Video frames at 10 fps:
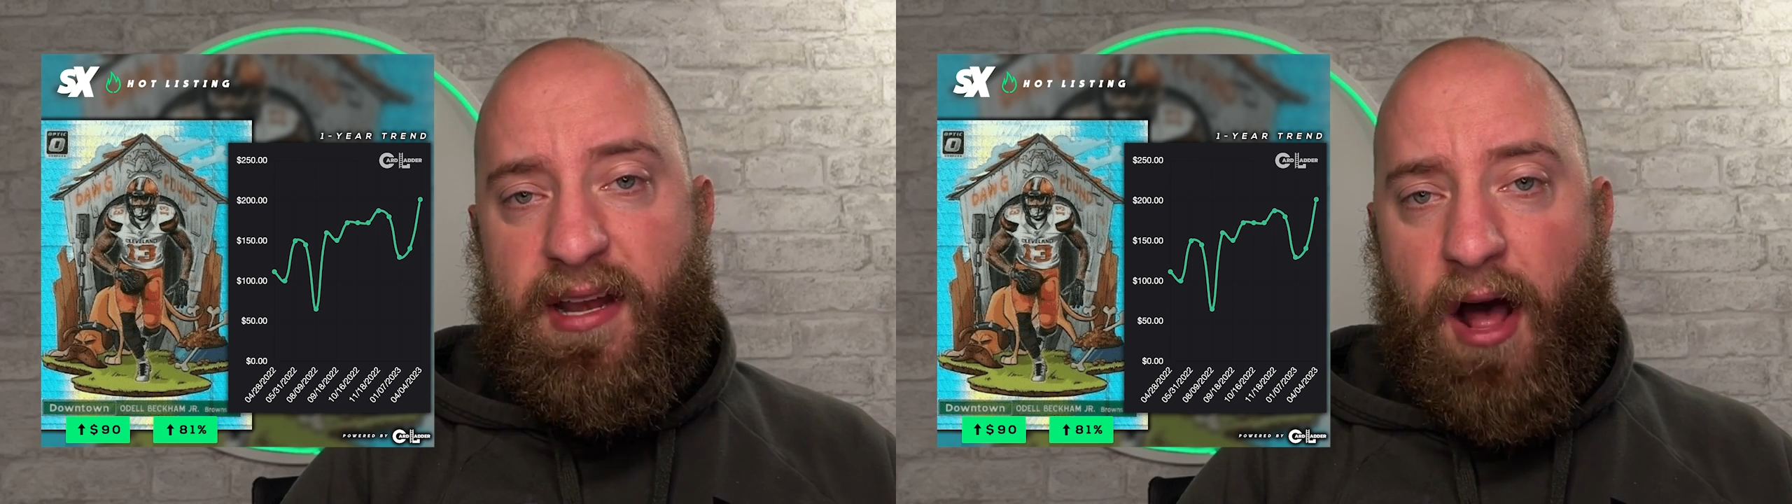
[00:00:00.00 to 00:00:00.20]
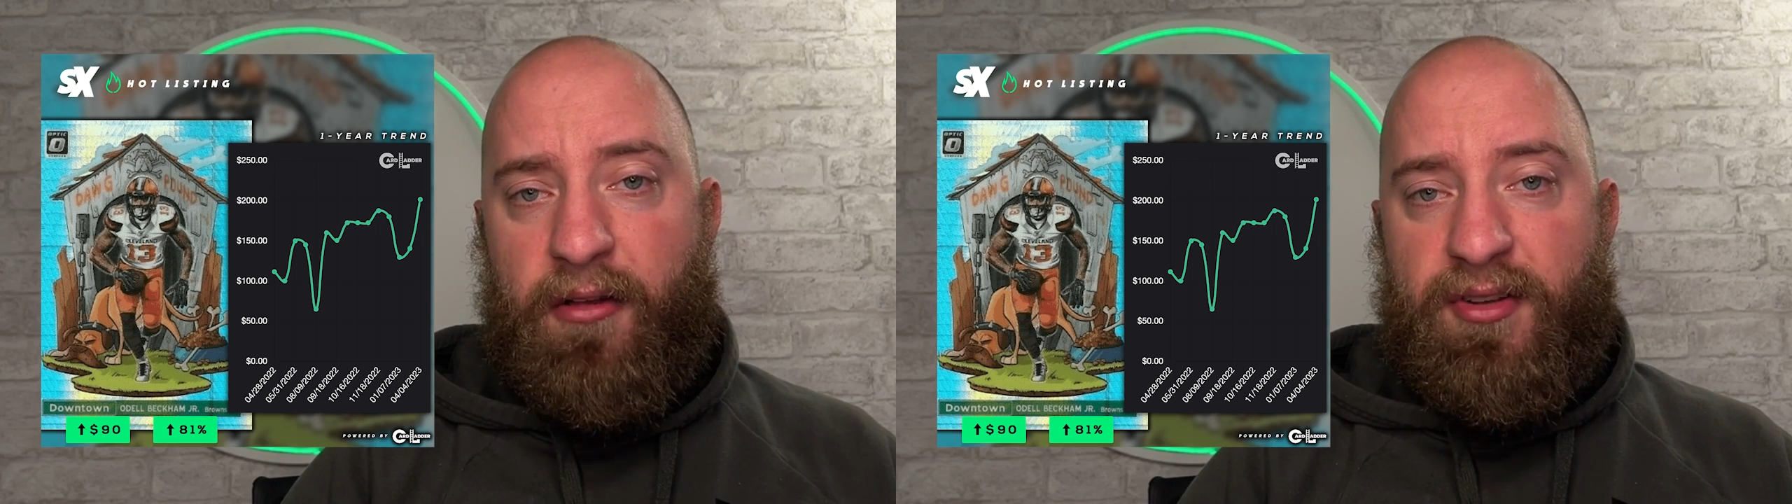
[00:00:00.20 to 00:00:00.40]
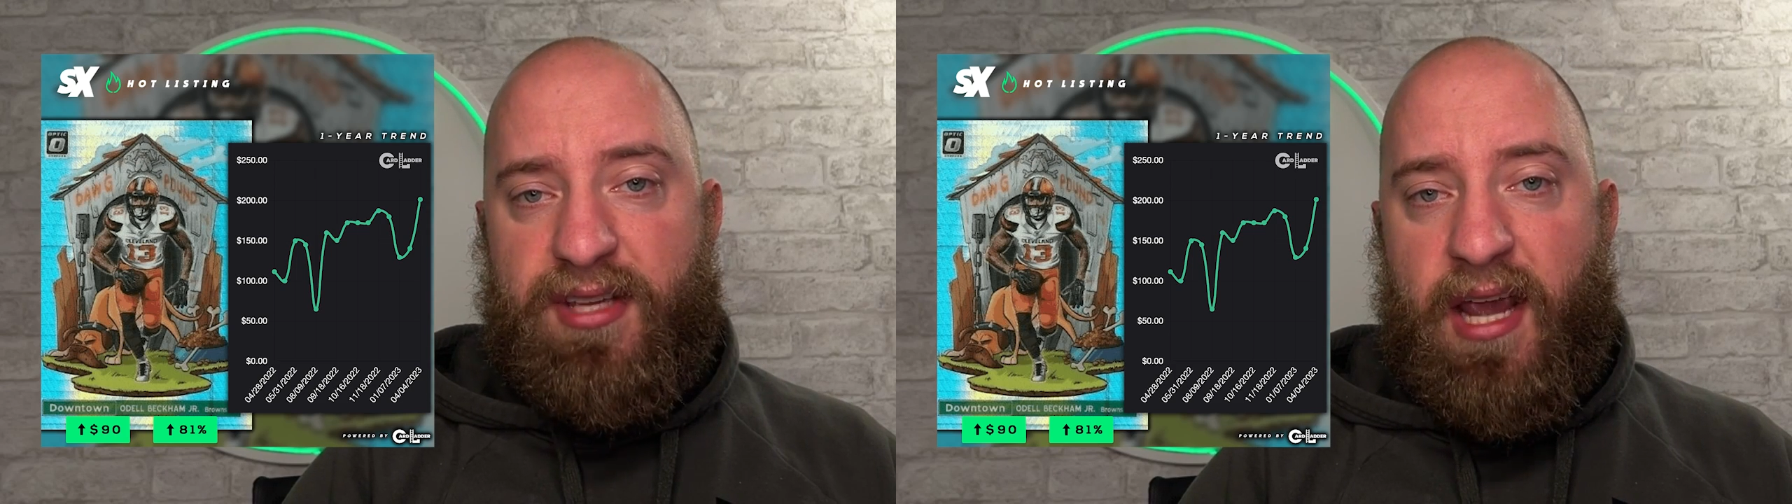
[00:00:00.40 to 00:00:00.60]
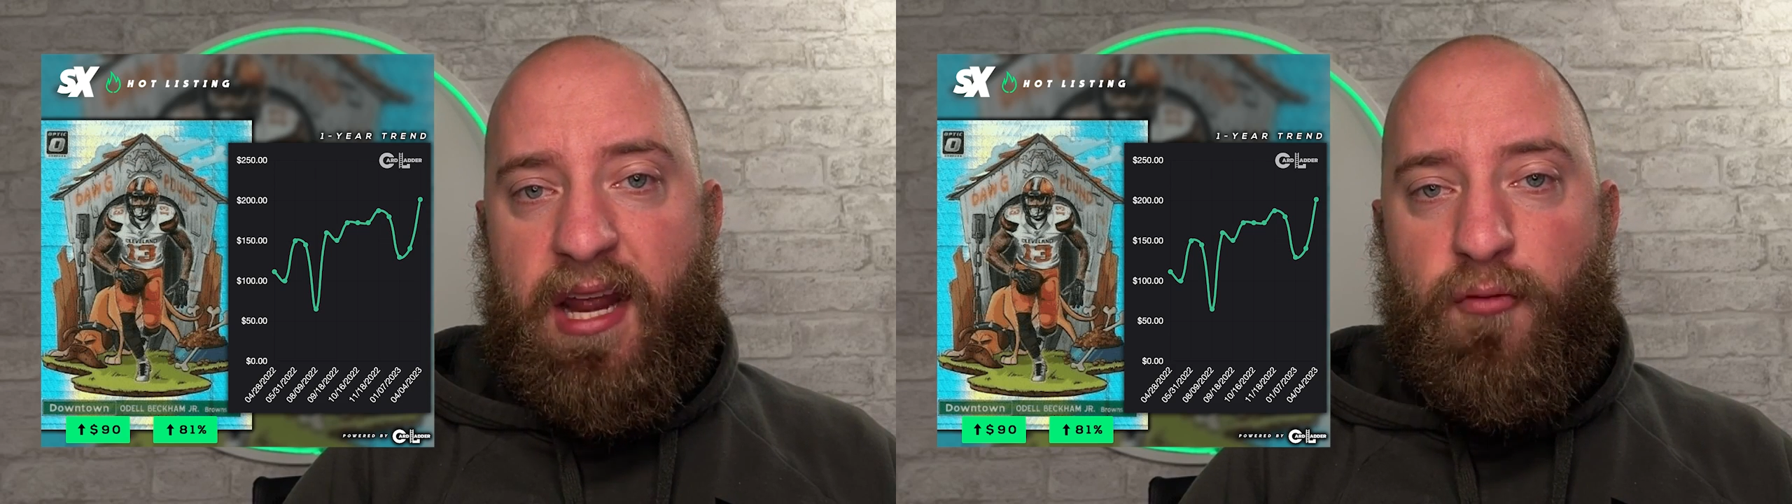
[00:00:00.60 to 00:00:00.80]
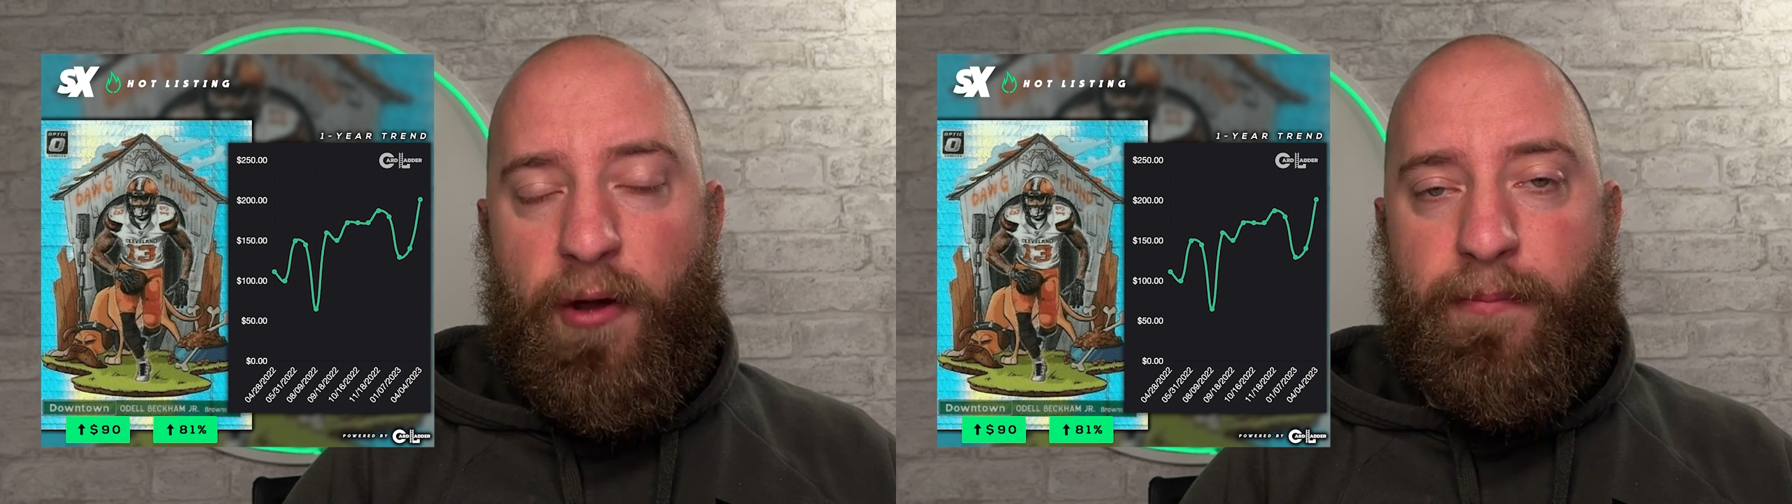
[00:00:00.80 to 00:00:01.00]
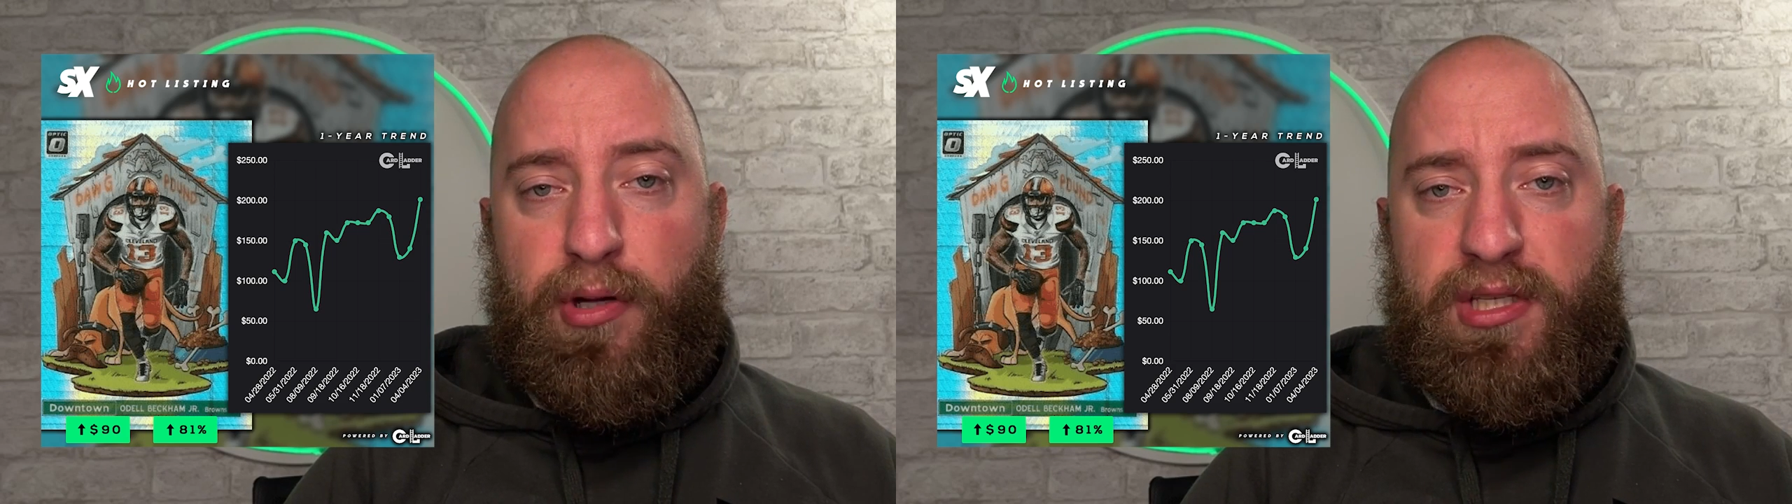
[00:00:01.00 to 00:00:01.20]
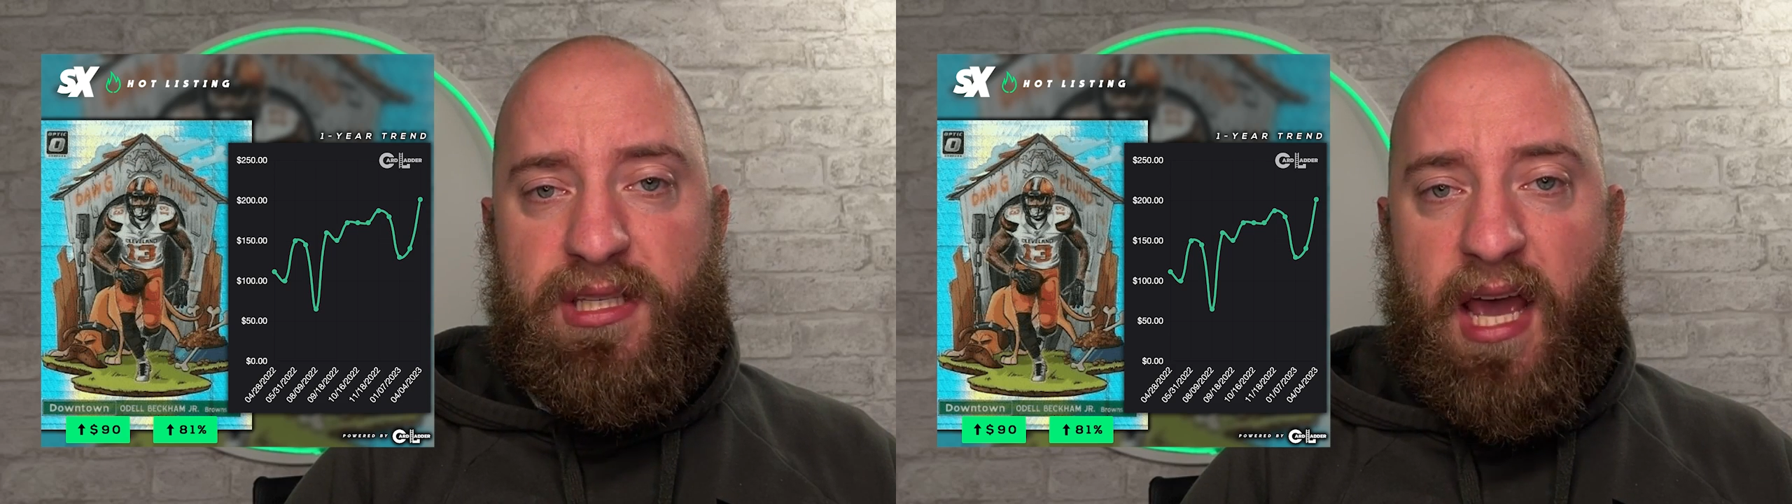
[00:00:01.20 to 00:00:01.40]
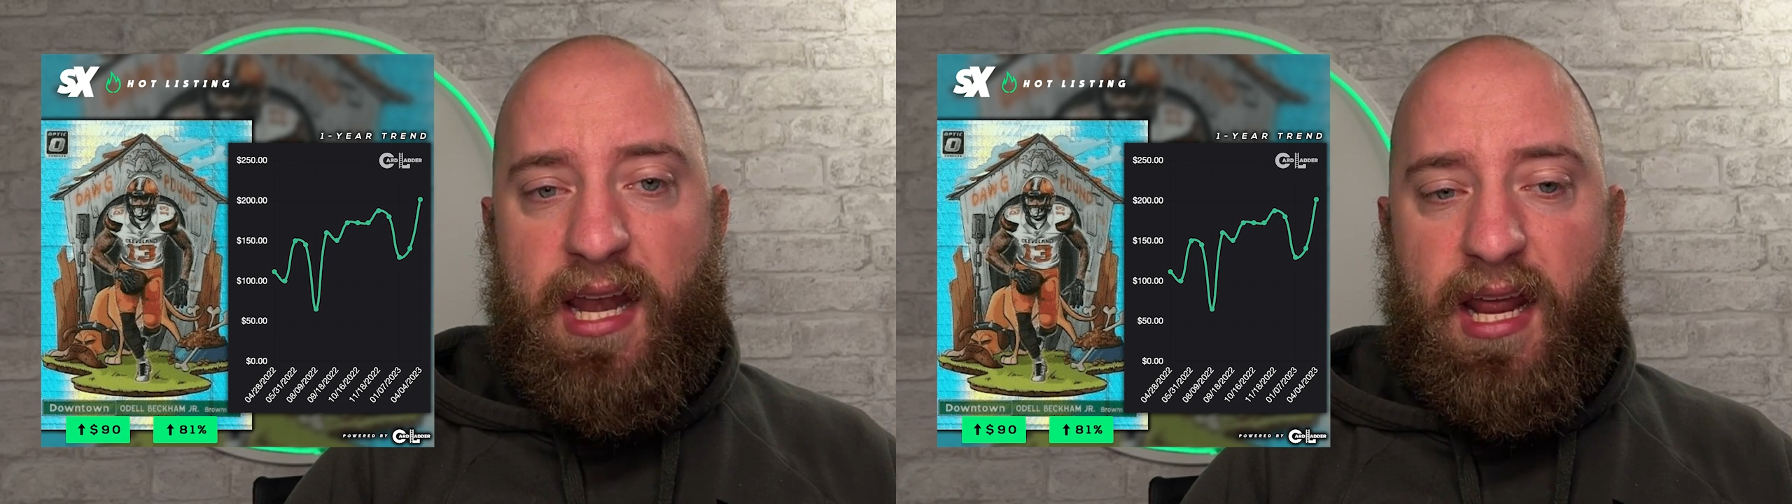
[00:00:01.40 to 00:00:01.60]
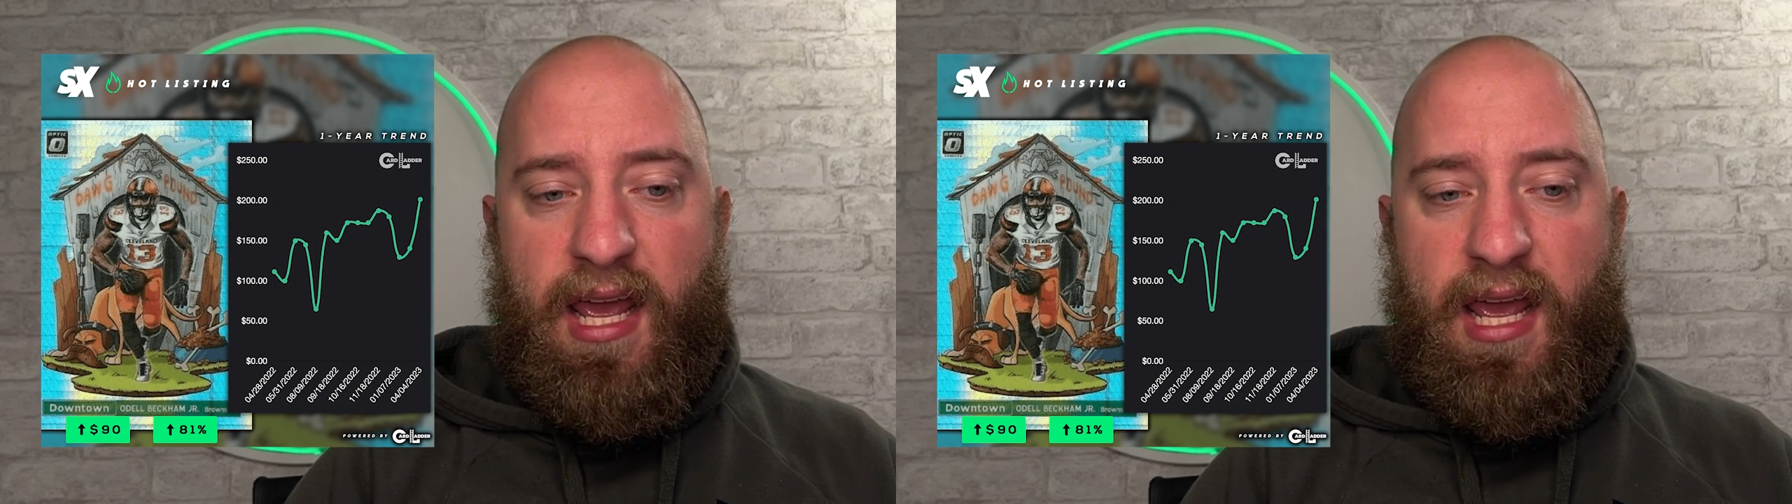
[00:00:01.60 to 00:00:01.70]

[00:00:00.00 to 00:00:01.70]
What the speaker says: 81%